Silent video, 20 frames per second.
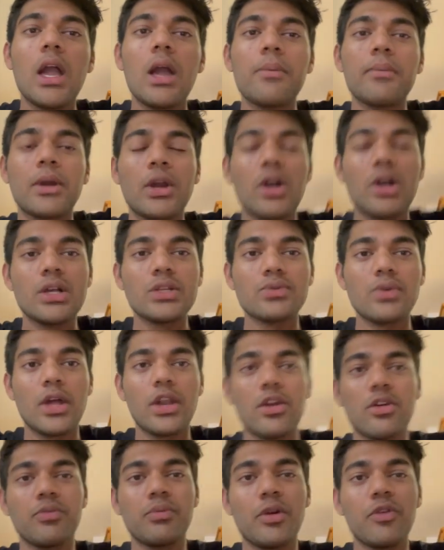because one
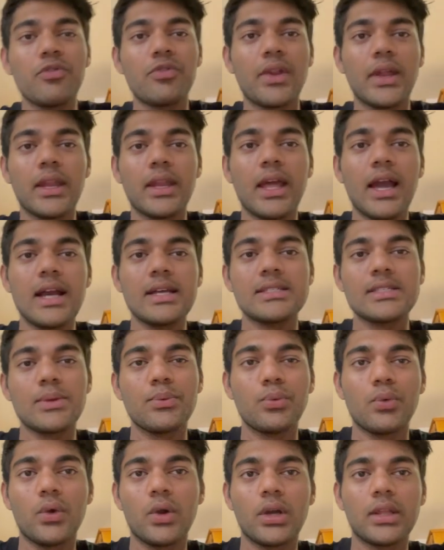of my friend has some
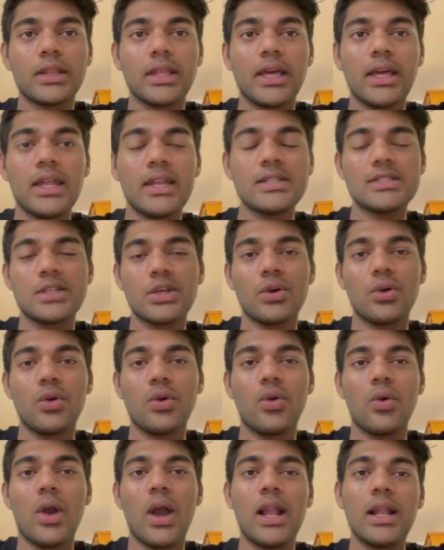work there
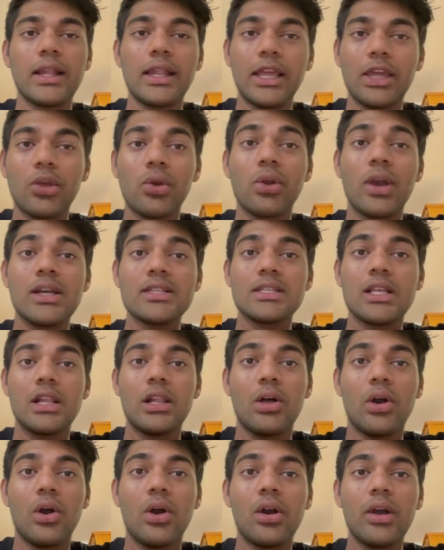so I'll take you guys
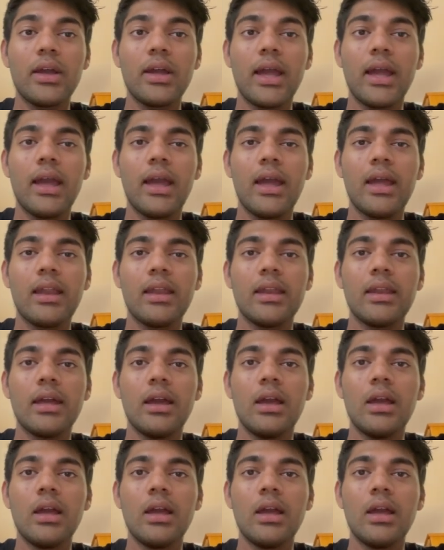along and